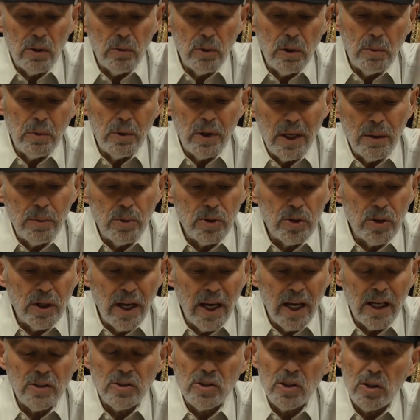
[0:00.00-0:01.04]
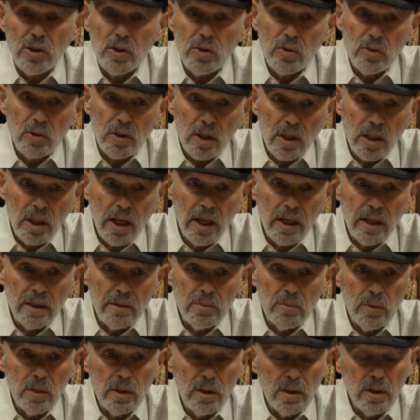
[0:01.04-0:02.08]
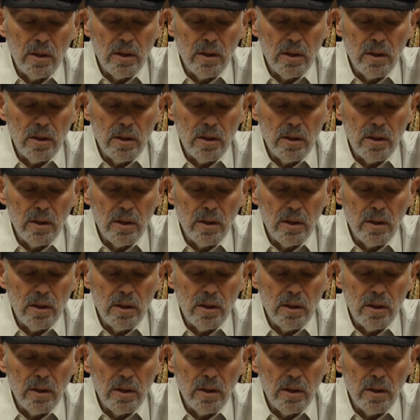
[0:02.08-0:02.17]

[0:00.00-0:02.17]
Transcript: that we would be able to execute the climb,